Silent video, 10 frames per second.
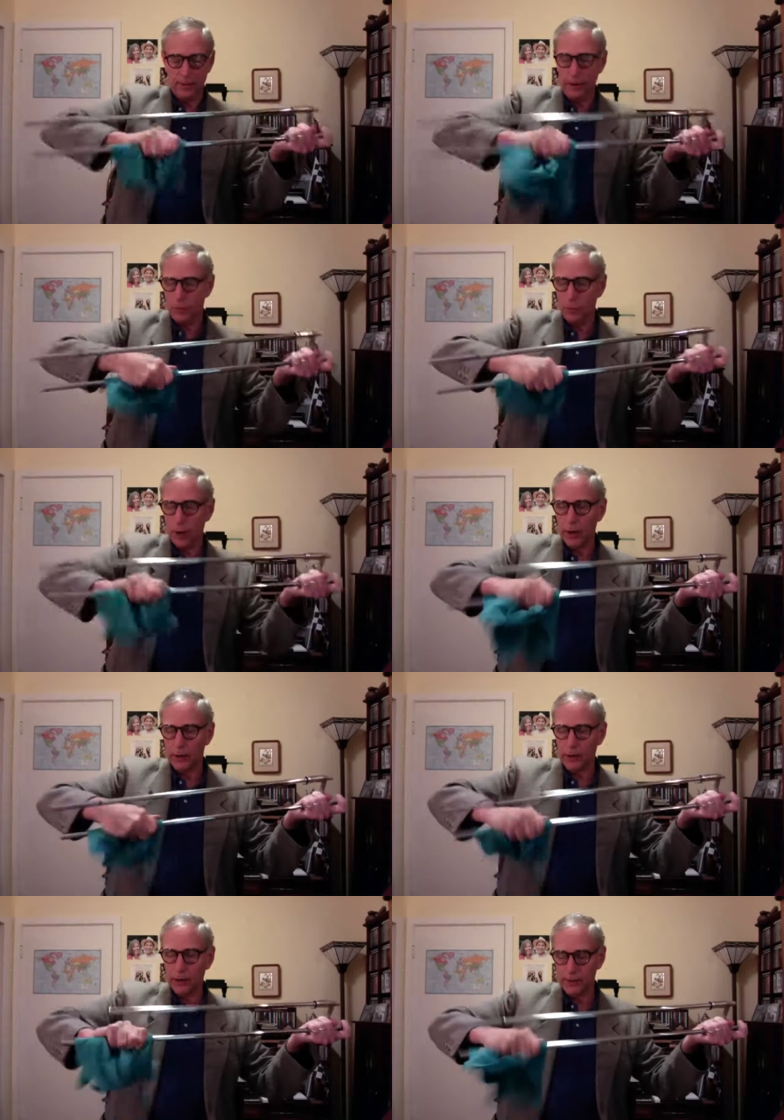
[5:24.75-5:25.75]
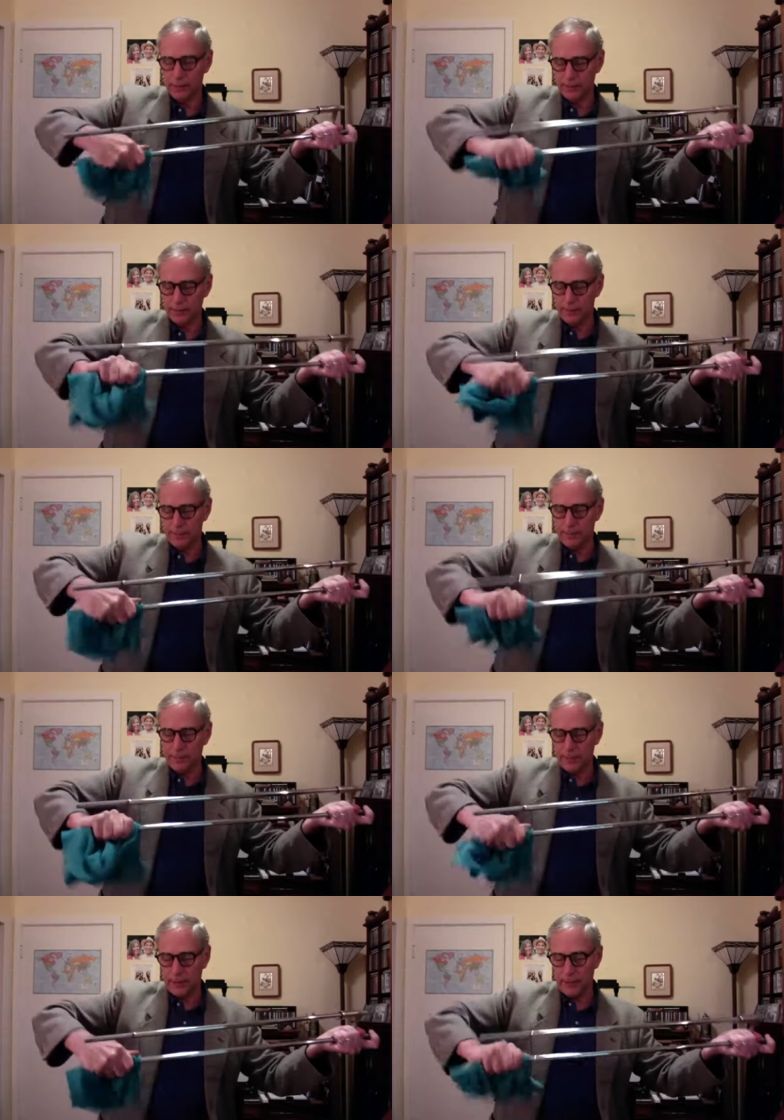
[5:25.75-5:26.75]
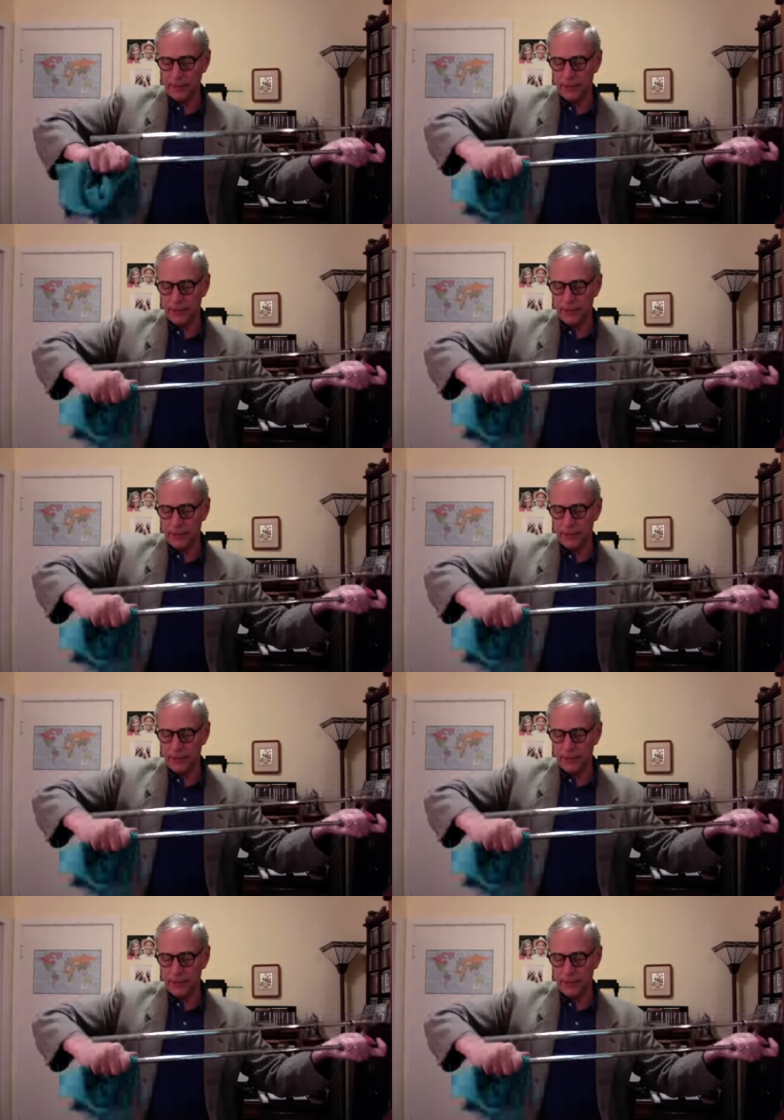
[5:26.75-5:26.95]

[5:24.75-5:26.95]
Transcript: and water and